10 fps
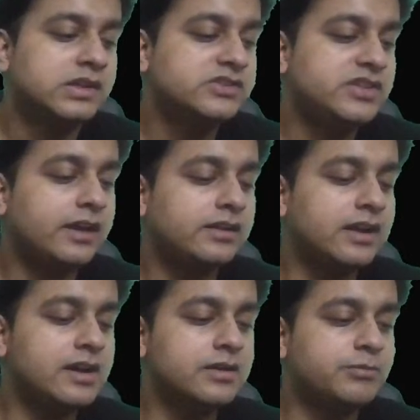Check
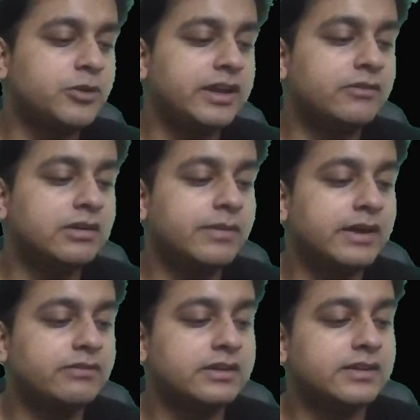na, putting one by
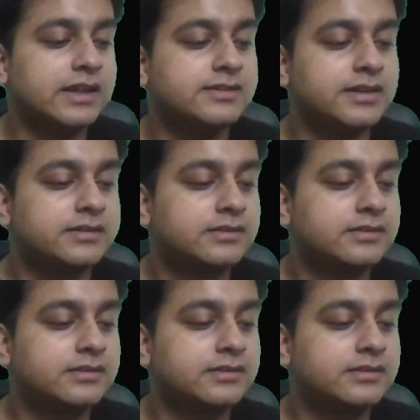one. That's it.